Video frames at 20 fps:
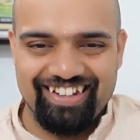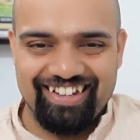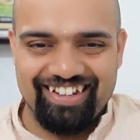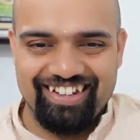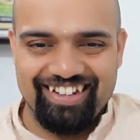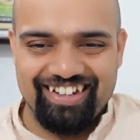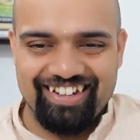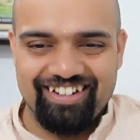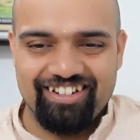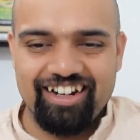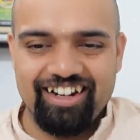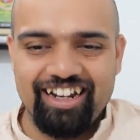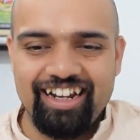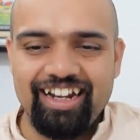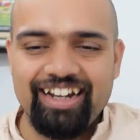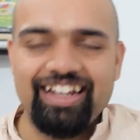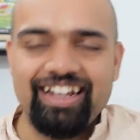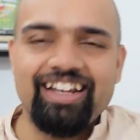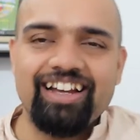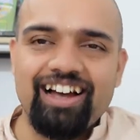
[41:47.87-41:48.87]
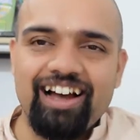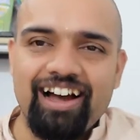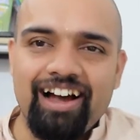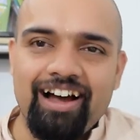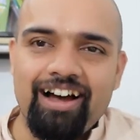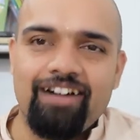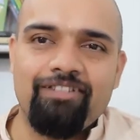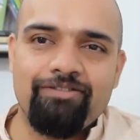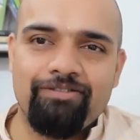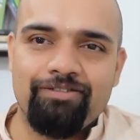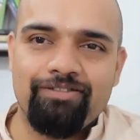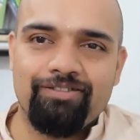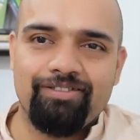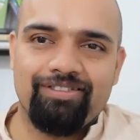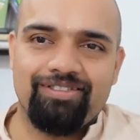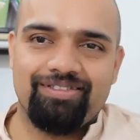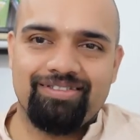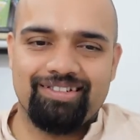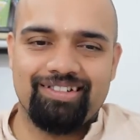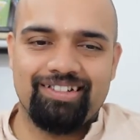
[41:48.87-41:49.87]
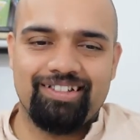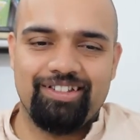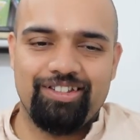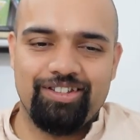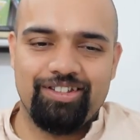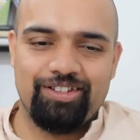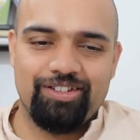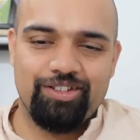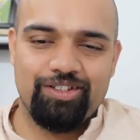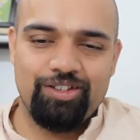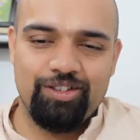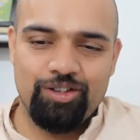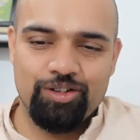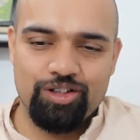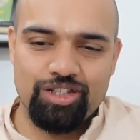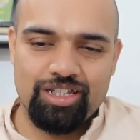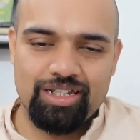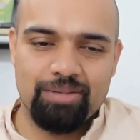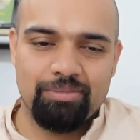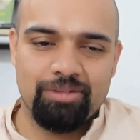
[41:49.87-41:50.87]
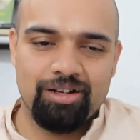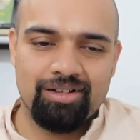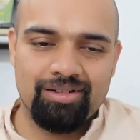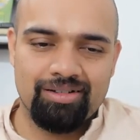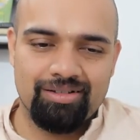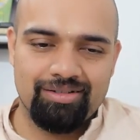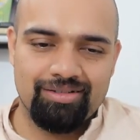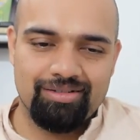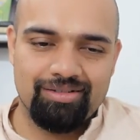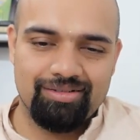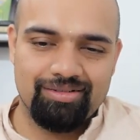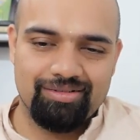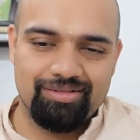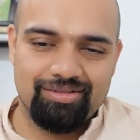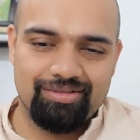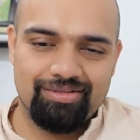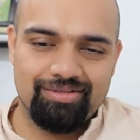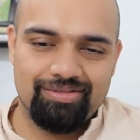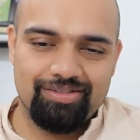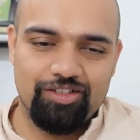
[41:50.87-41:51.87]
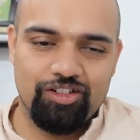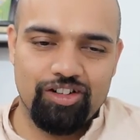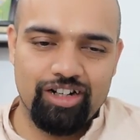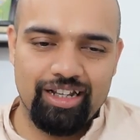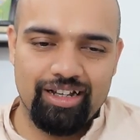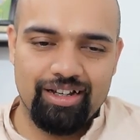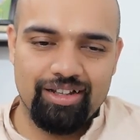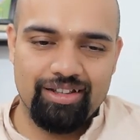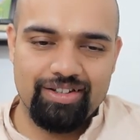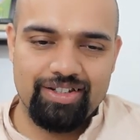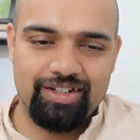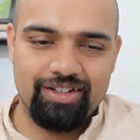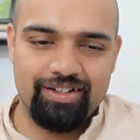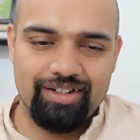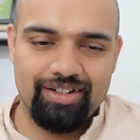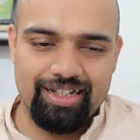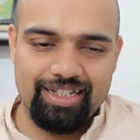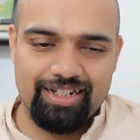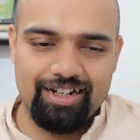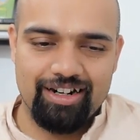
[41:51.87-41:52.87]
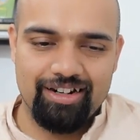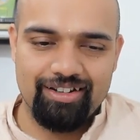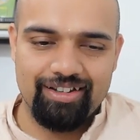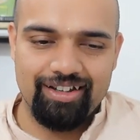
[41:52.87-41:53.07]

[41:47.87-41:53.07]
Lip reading: Try eating half your stomach on Ekadashi. Let's start there.